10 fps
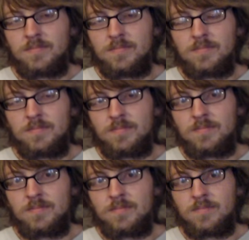
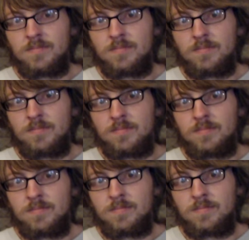
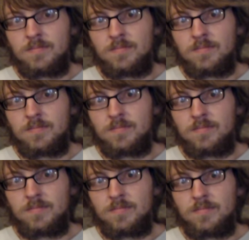
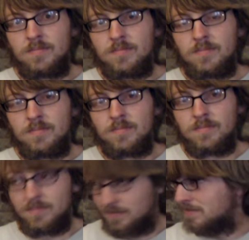
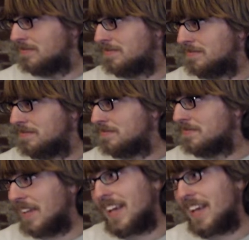No words are spoken by the person on screen.